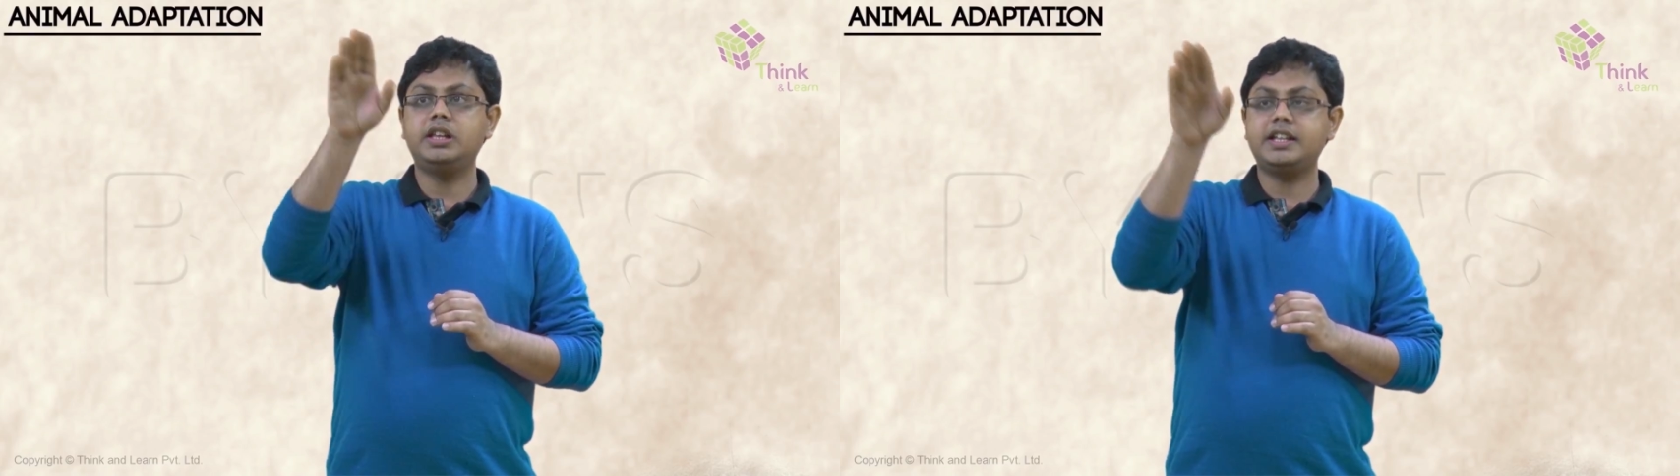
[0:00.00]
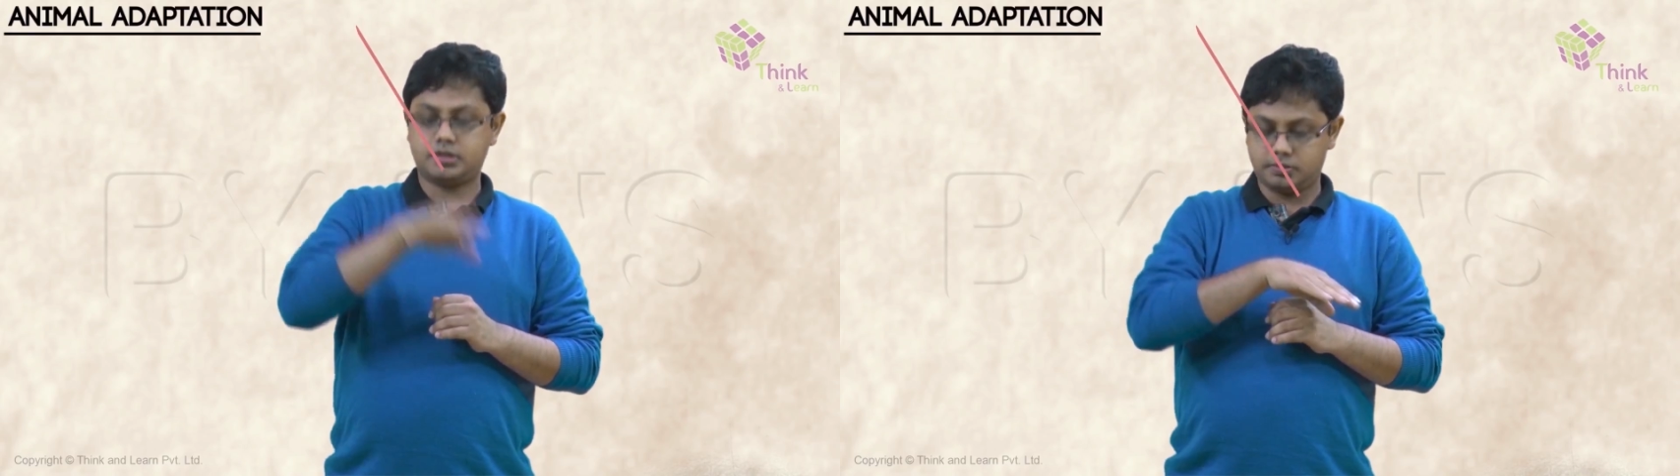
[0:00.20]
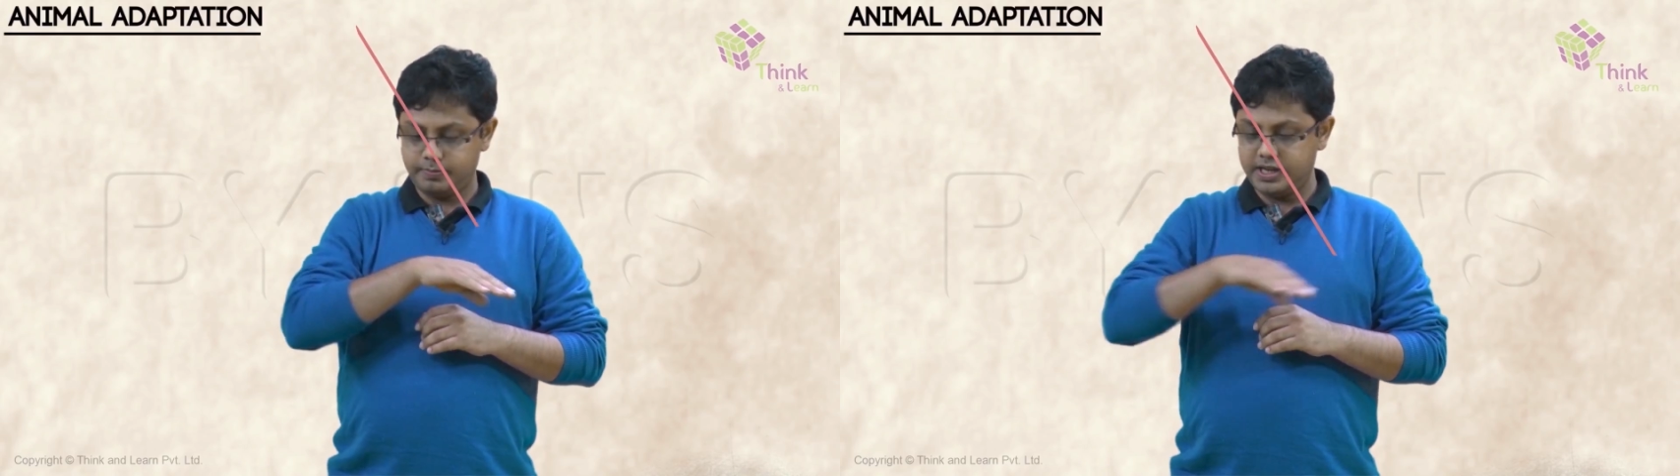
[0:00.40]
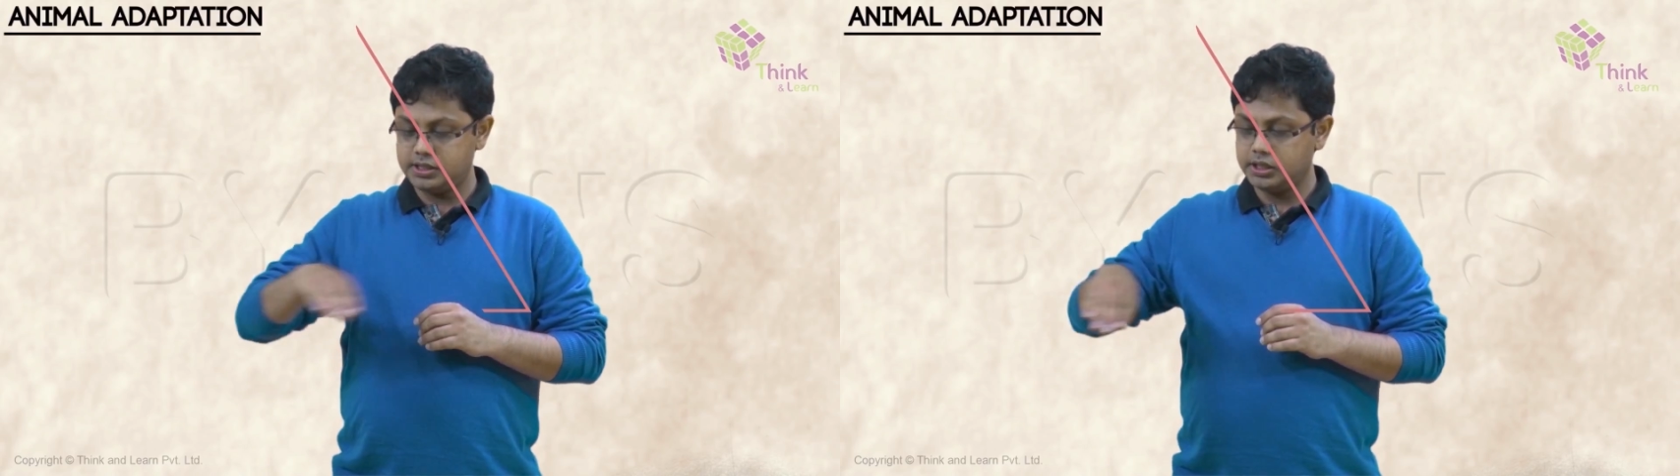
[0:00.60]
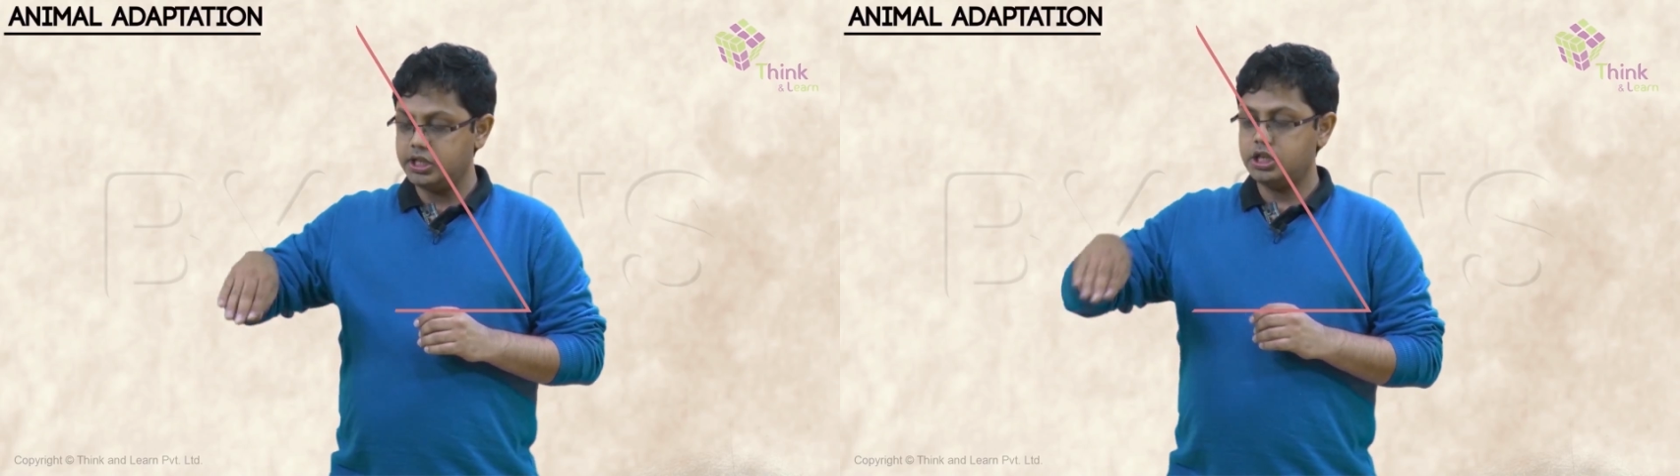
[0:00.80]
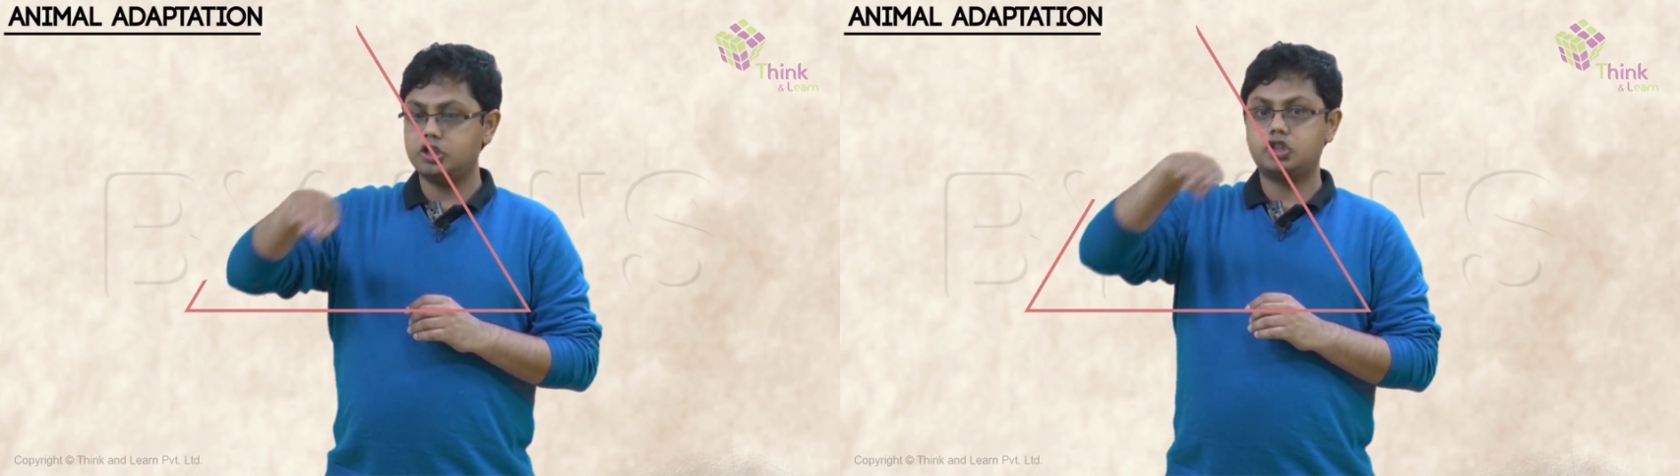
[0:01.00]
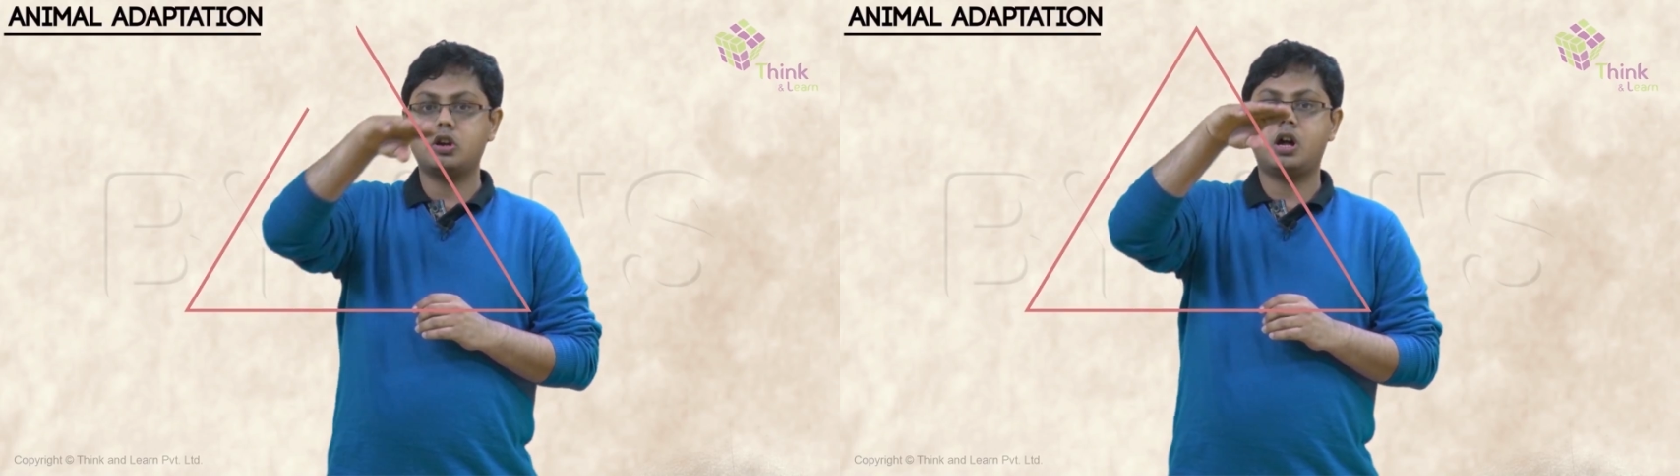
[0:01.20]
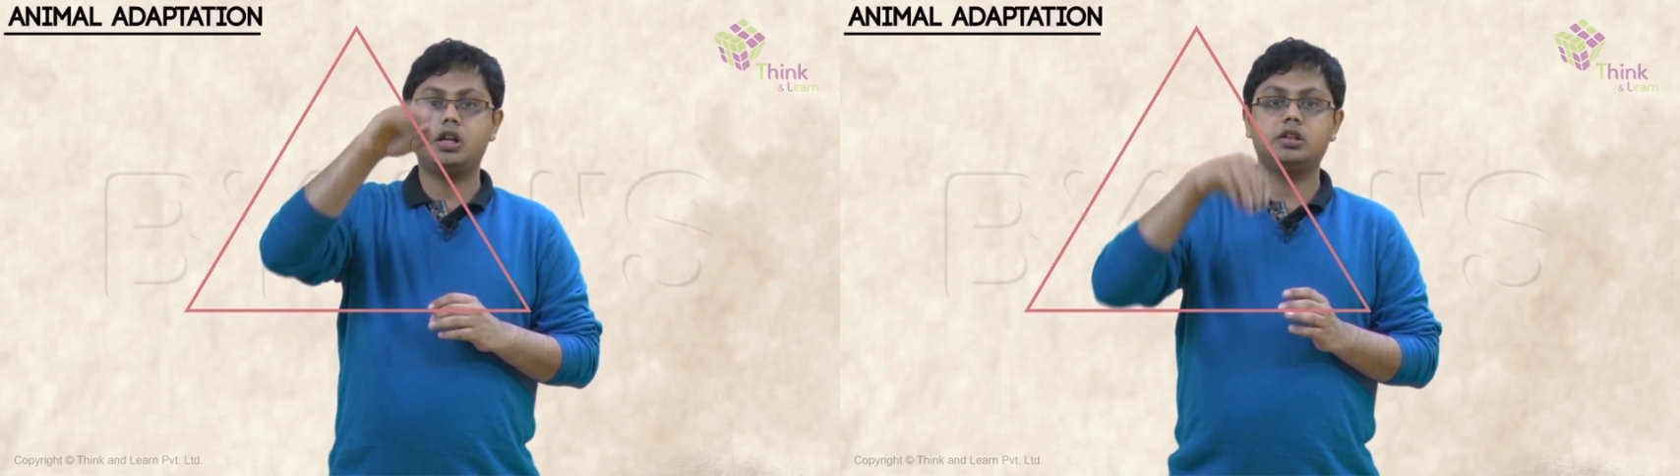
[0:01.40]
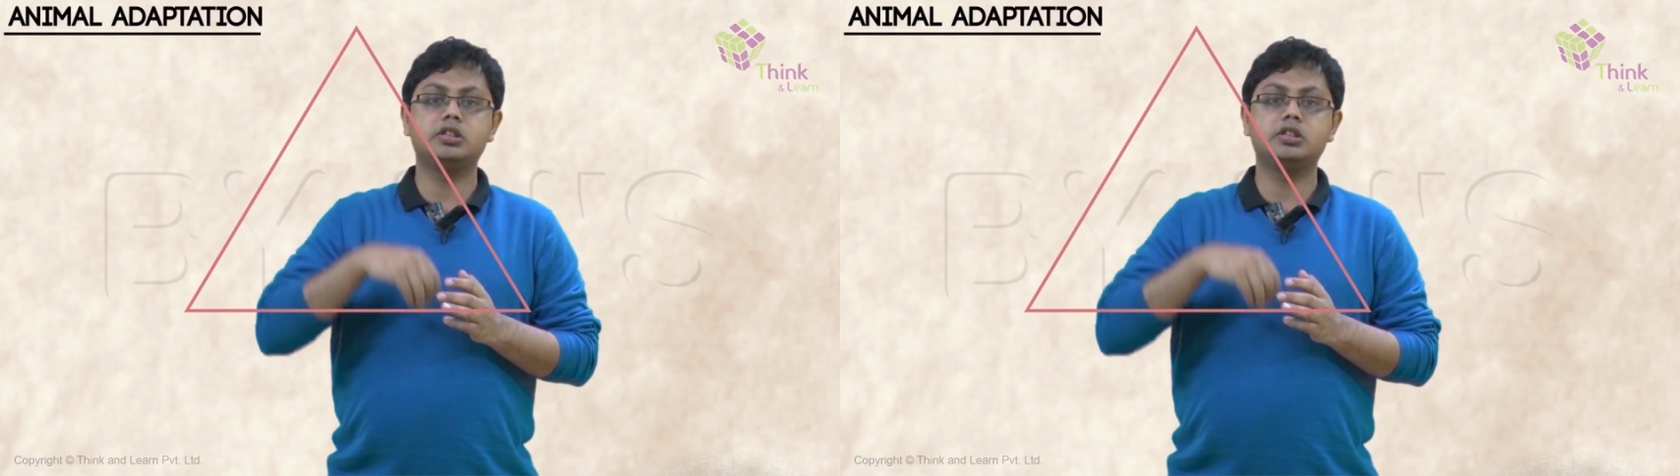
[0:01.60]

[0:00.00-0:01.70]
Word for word: Let's basically draw